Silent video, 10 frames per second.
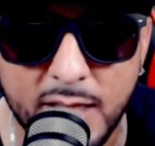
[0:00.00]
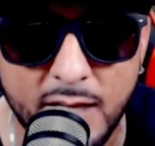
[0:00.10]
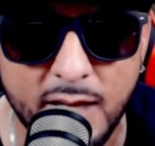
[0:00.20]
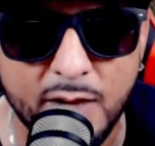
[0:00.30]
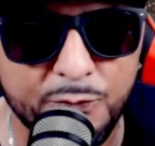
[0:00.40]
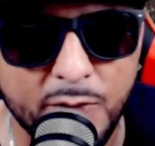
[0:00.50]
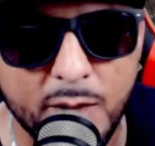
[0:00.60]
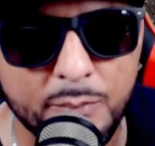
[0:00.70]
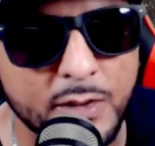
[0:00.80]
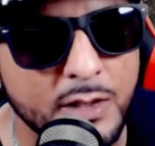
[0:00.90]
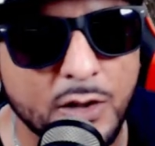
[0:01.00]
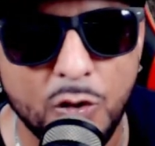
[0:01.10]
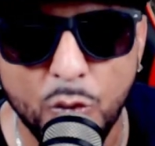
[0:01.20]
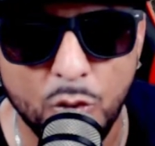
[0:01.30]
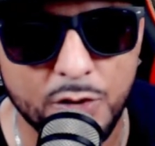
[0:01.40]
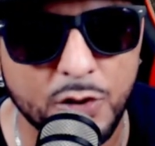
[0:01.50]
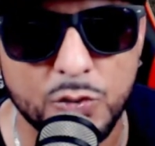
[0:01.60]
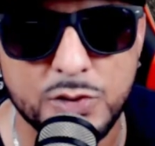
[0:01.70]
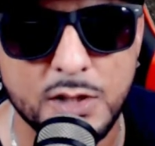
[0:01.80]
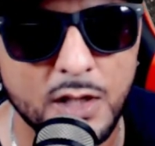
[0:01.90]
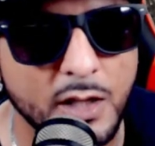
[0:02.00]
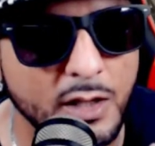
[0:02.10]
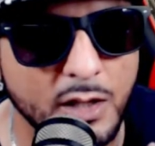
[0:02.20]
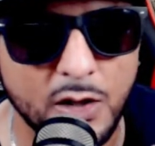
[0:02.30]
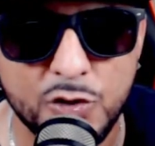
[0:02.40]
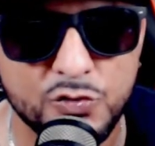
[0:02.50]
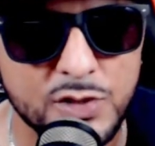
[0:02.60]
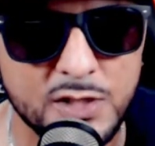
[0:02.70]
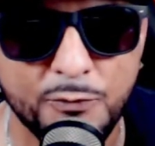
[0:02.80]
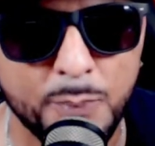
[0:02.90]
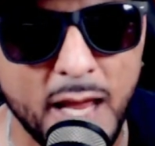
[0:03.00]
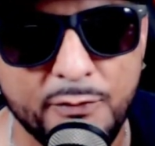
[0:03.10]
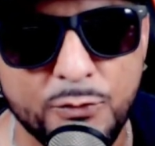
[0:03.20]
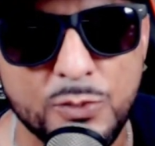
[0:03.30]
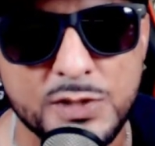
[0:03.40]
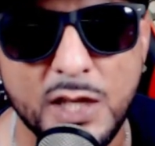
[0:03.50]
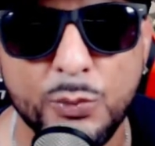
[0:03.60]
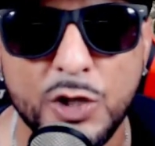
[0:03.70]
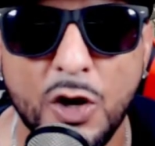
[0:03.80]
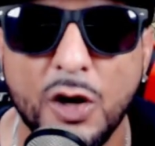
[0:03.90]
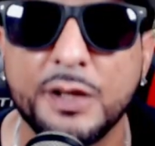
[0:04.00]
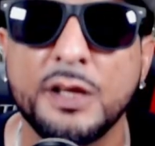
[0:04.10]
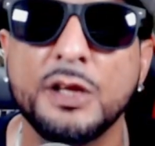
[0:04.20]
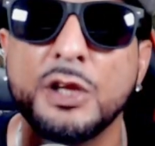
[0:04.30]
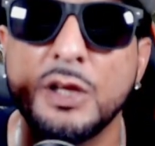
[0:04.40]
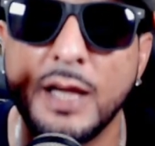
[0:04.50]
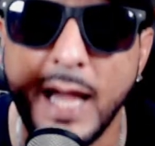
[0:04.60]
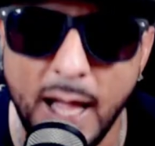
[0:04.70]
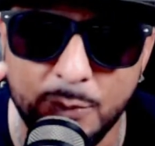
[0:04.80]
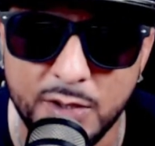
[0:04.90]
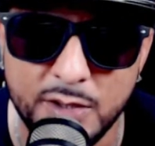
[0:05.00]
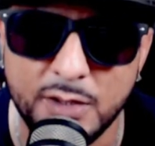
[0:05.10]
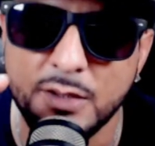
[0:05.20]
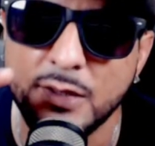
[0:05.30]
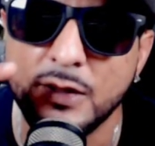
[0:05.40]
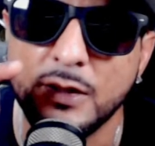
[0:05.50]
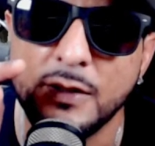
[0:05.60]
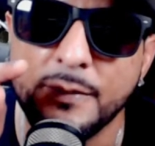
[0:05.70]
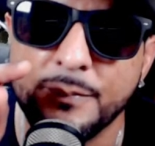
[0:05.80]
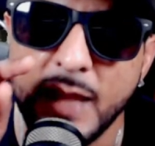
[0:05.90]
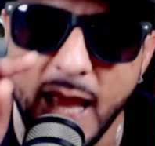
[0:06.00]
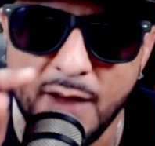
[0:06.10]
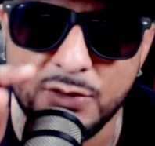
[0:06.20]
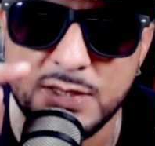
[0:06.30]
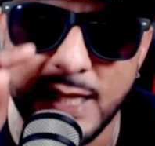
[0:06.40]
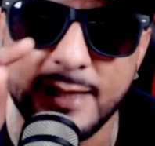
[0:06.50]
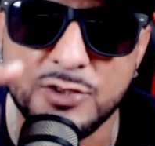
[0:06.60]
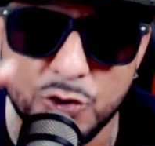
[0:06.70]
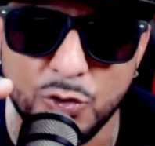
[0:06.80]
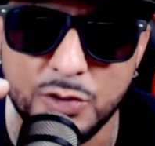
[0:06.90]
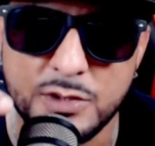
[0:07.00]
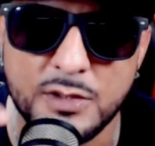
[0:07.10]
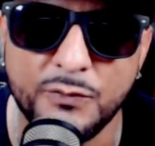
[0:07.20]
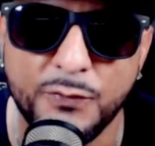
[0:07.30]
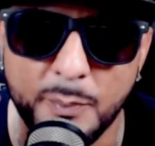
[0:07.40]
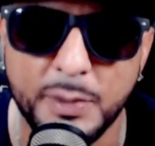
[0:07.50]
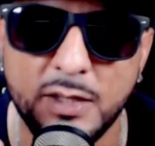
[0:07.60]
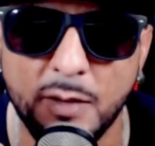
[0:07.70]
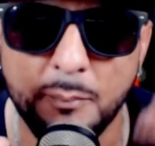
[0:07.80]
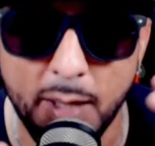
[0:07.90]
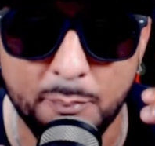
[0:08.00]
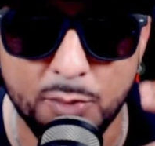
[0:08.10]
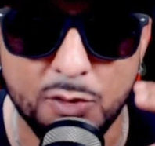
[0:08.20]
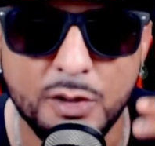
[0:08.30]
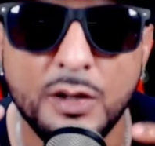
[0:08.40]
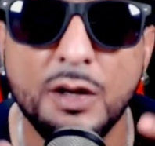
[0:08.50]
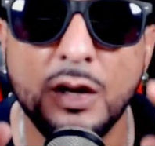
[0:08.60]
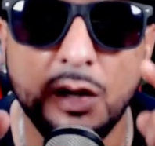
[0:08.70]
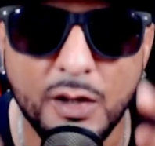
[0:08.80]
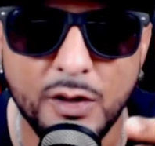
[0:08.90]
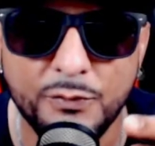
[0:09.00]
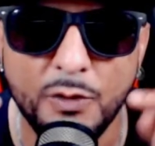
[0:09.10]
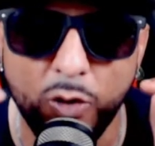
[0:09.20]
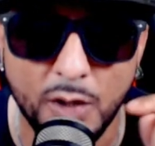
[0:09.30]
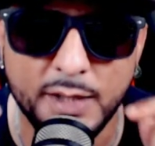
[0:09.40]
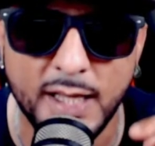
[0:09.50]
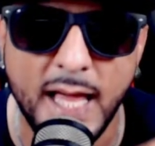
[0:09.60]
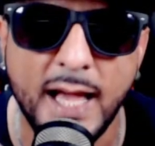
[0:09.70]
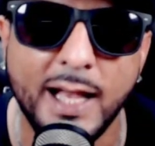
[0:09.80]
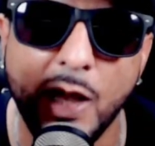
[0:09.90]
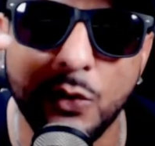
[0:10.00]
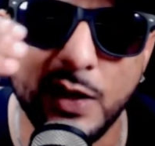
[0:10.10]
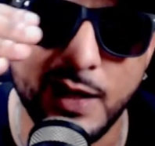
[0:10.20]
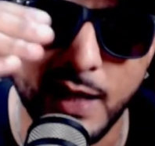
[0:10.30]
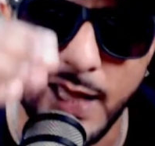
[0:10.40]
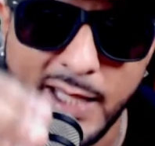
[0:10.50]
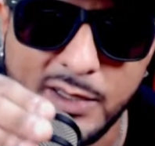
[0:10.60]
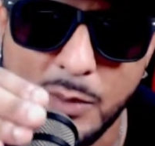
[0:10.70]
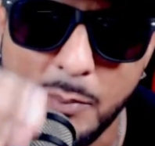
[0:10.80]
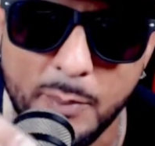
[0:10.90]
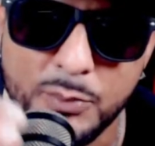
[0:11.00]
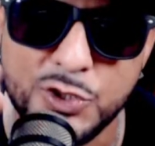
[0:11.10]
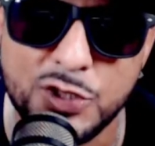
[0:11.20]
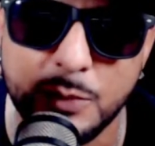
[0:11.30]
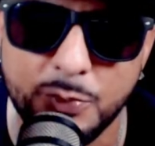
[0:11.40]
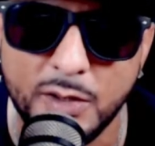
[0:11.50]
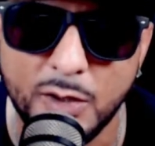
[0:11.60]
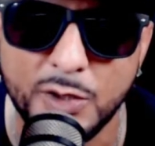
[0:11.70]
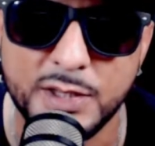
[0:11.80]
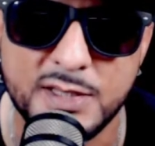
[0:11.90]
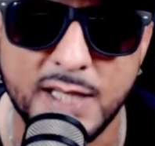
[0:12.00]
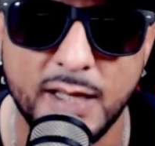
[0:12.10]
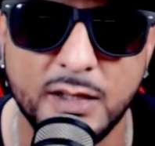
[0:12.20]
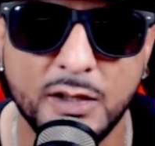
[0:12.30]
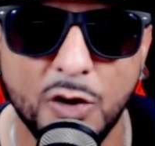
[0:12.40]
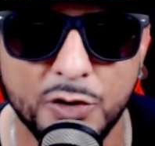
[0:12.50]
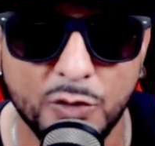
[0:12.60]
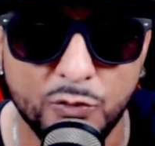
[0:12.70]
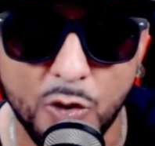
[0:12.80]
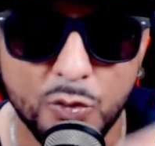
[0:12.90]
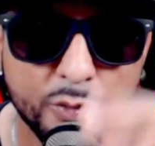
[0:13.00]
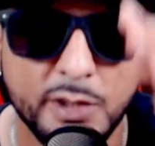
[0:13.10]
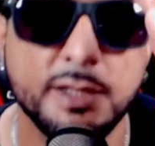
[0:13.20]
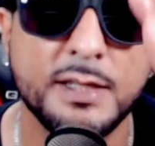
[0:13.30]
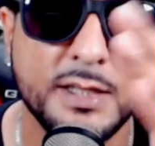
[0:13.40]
Player FM, all those uh, hundreds of platforms that we on. I'm gonna advertise yours for being a member of On the Lockout and the membership on the tech on the road